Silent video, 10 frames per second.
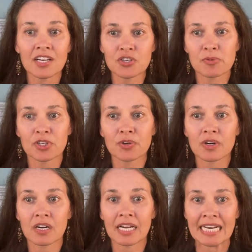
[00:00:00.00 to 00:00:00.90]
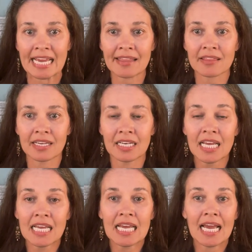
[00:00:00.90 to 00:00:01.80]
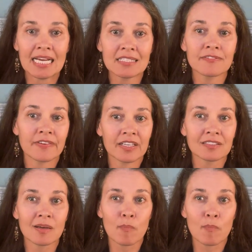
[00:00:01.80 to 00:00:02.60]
entrepreneur, and athlete has failed